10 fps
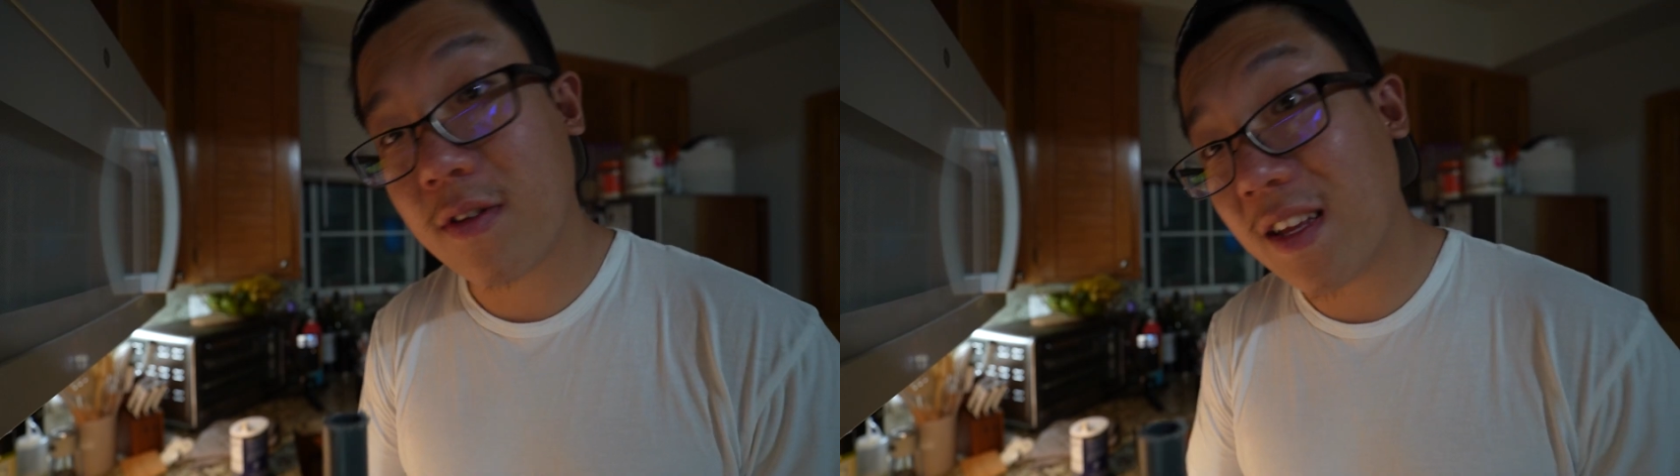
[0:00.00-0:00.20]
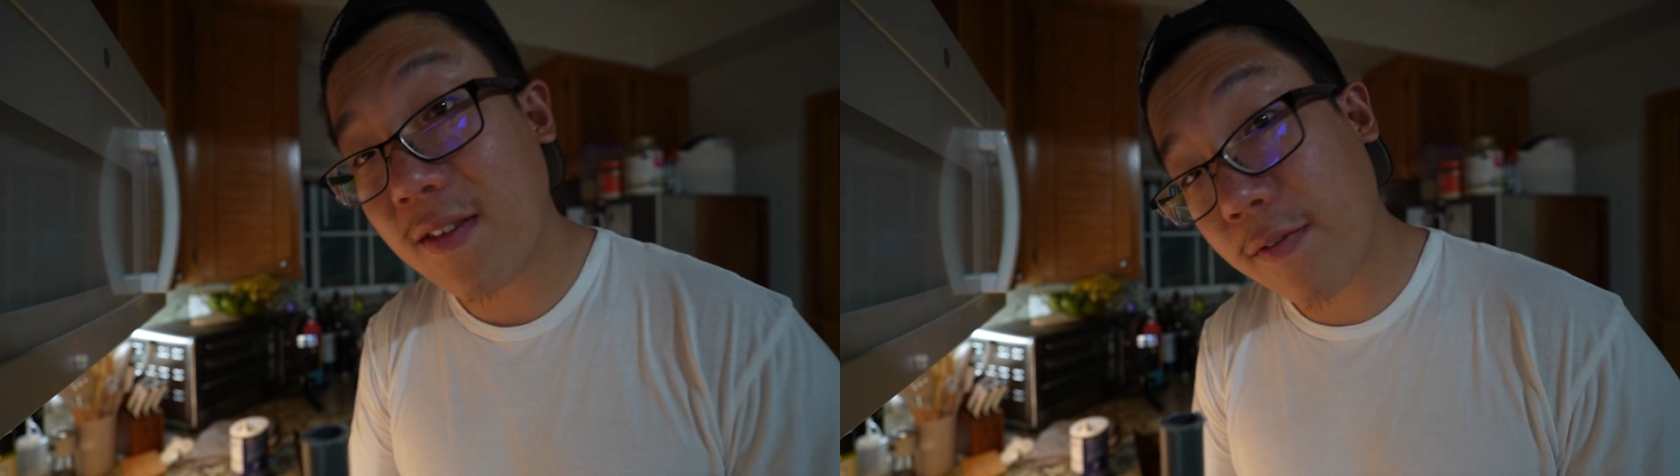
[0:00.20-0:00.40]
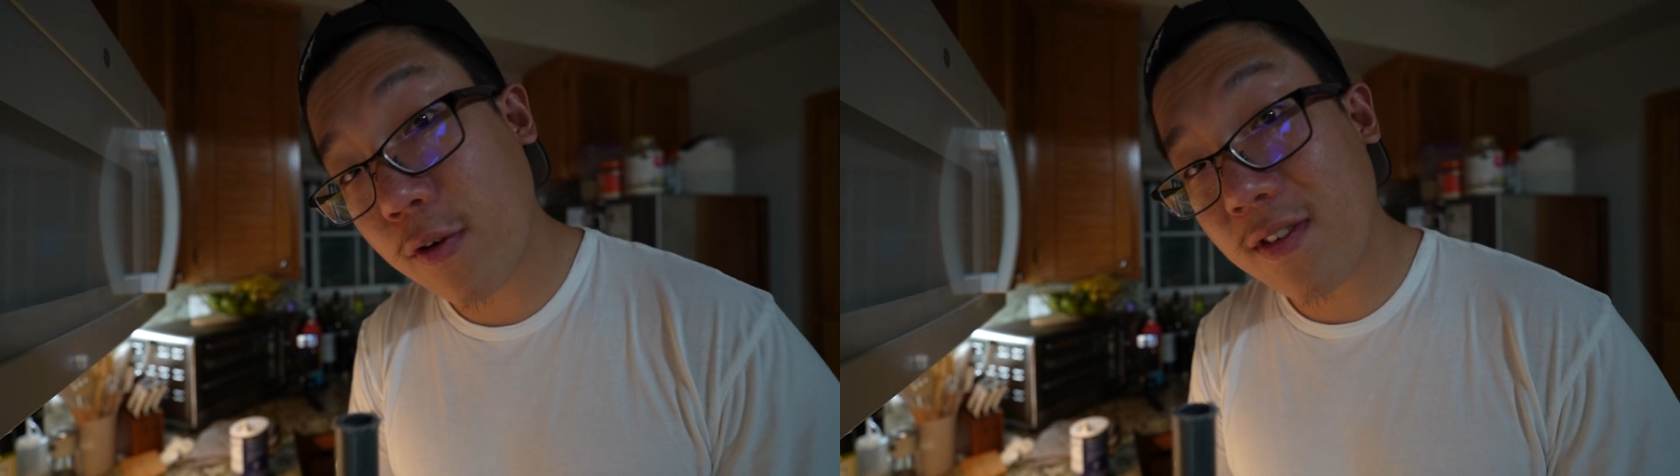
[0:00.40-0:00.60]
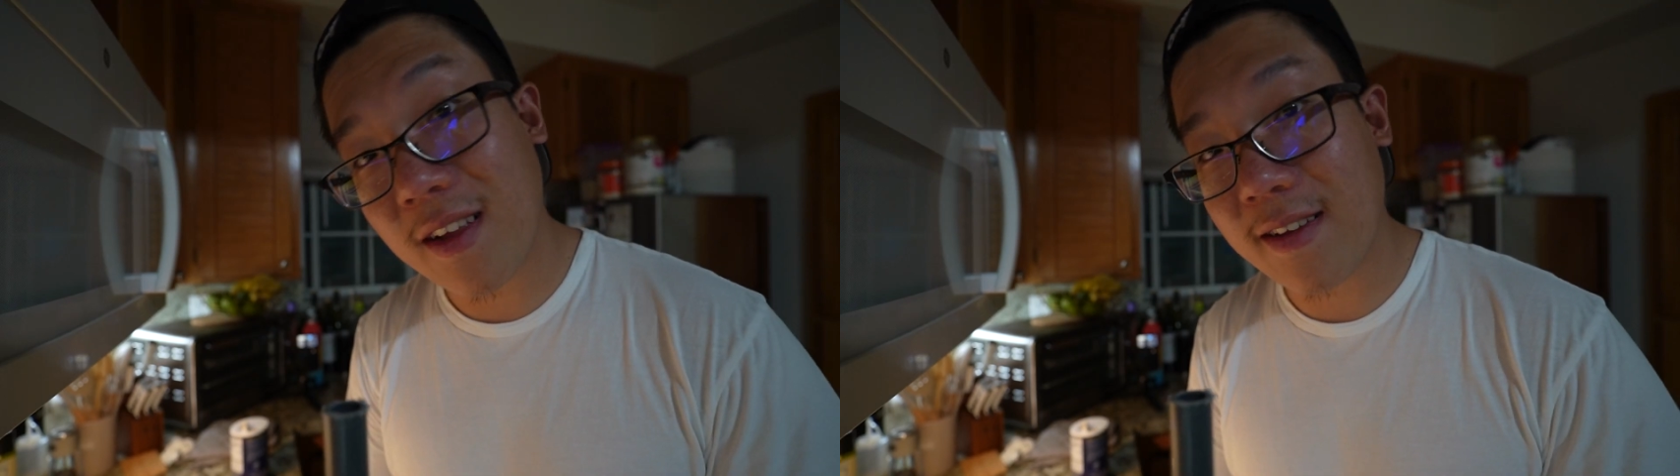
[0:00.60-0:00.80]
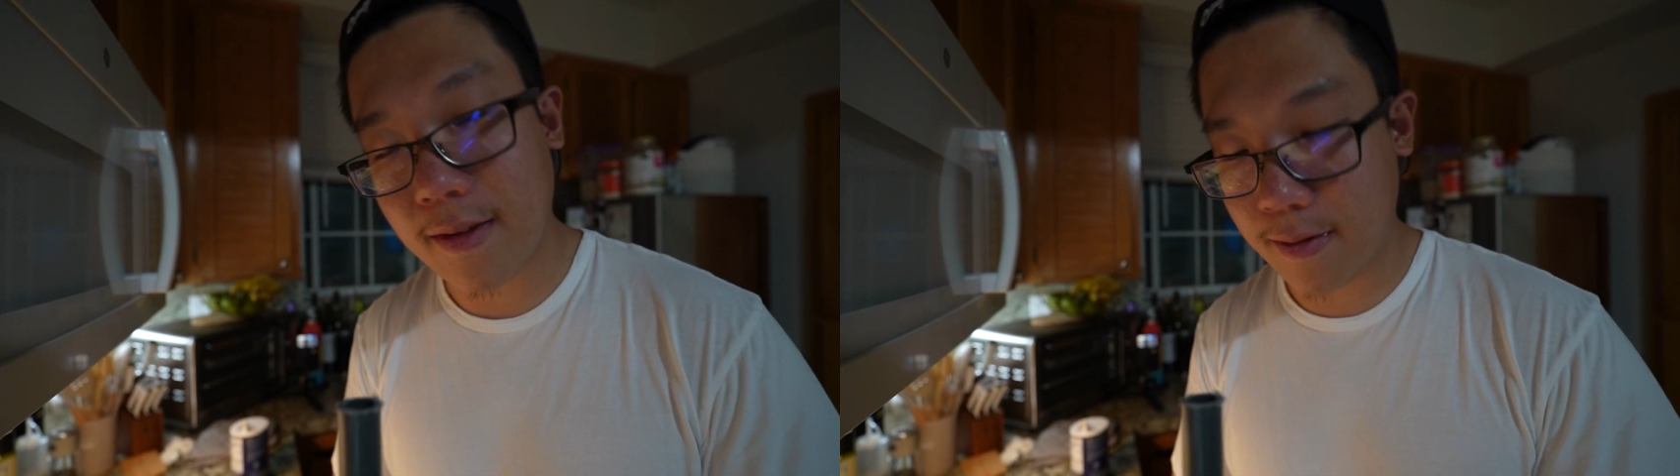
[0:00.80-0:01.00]
So that's the first
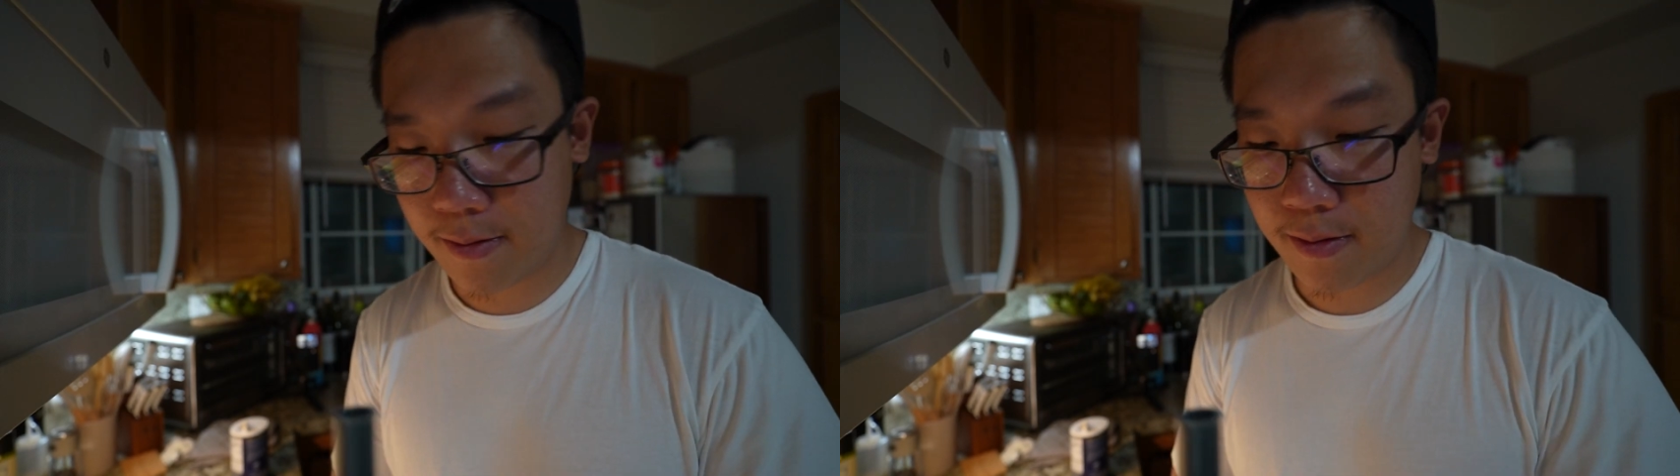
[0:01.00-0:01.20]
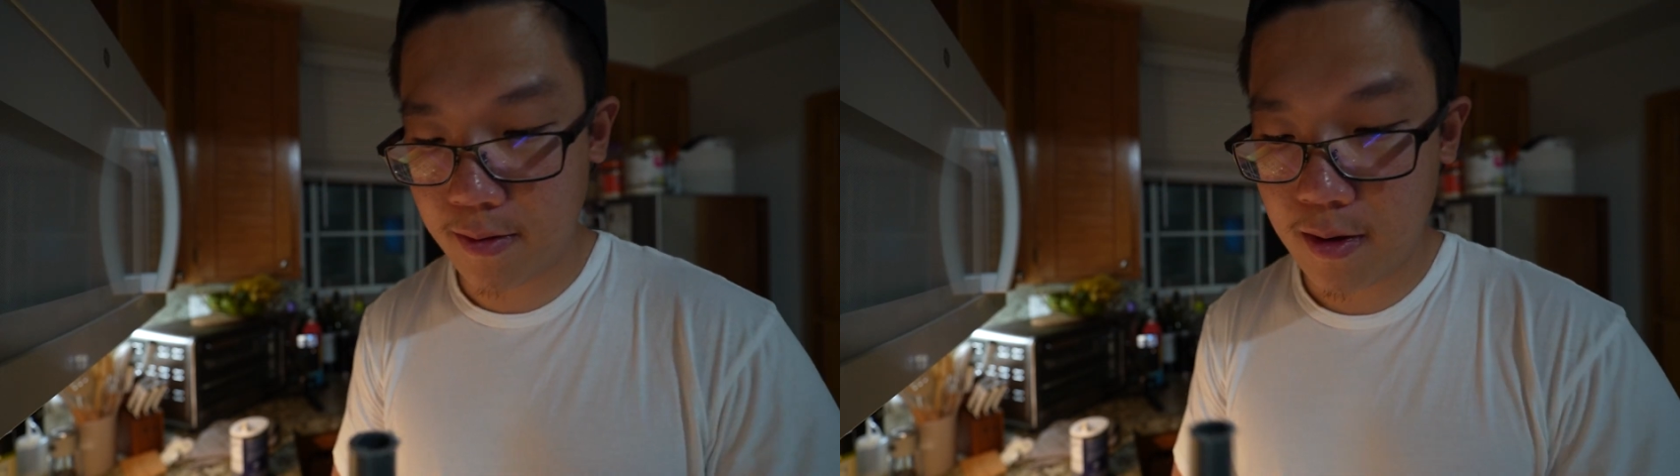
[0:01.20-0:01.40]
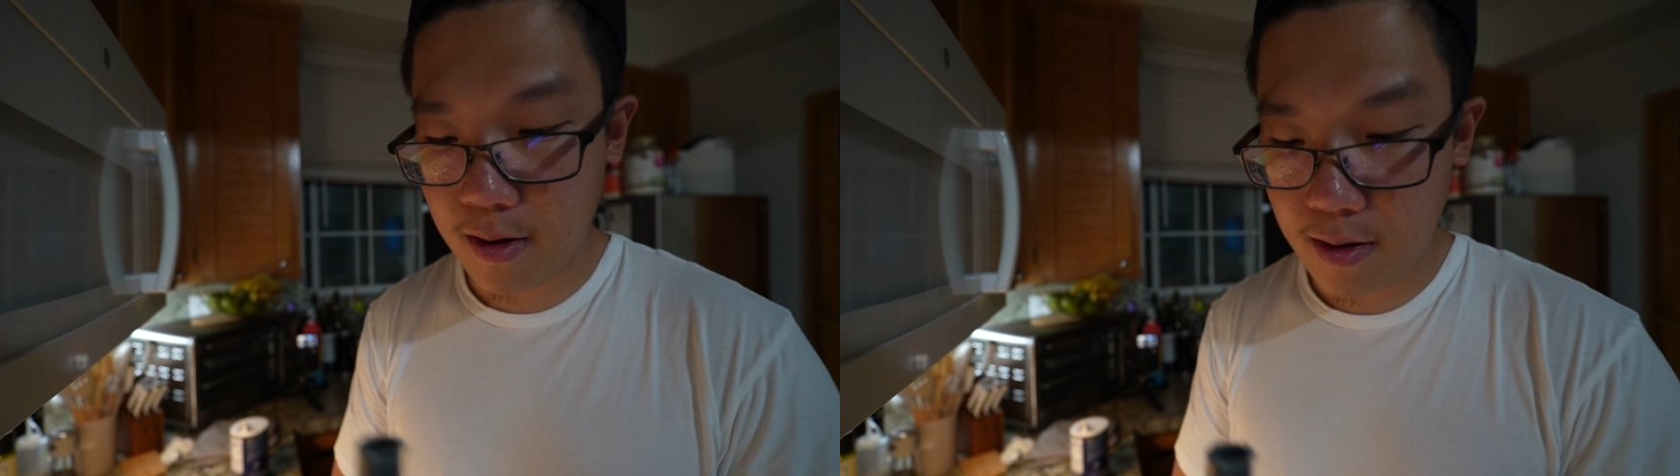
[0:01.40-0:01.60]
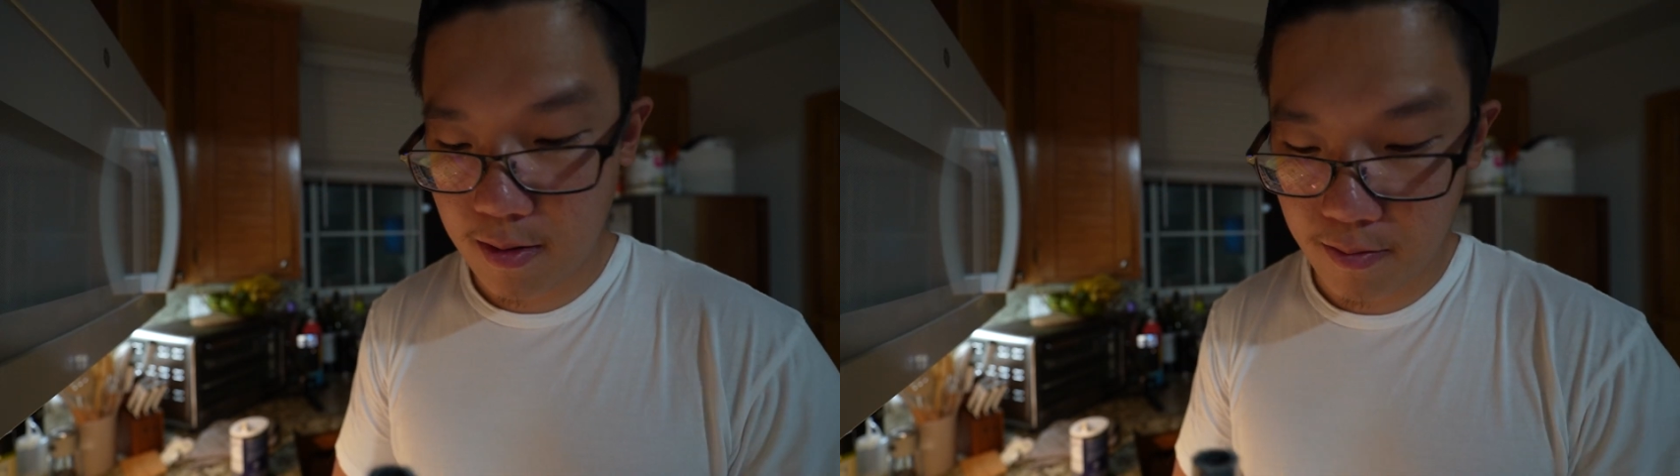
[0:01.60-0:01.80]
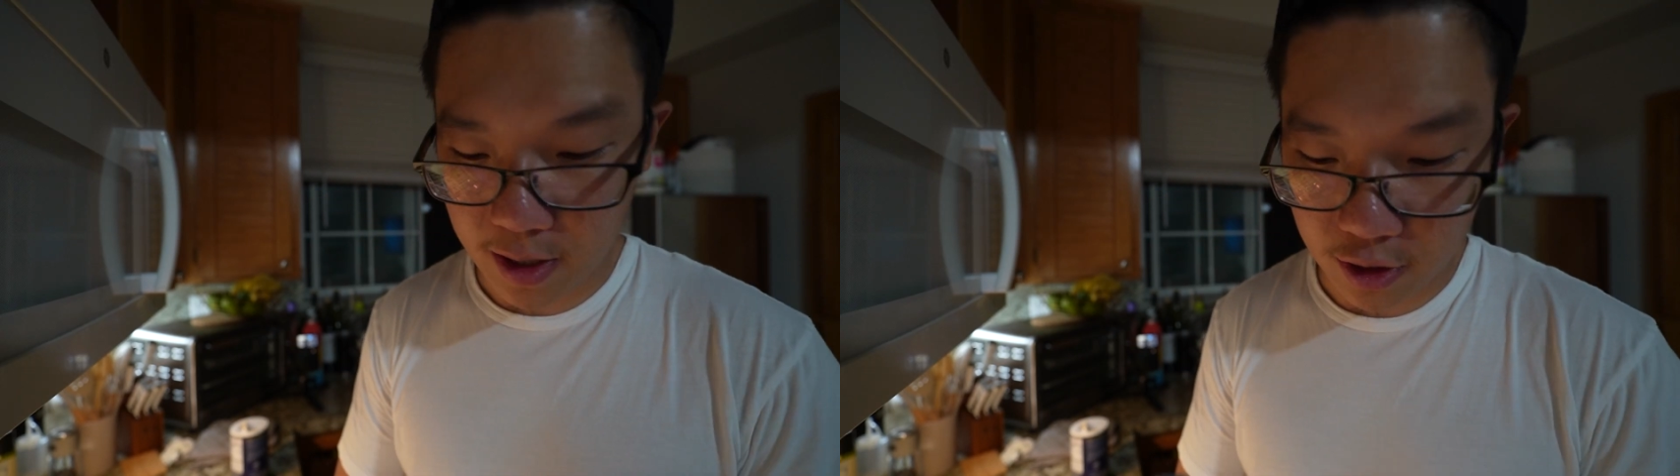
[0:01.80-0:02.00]
lesson. Make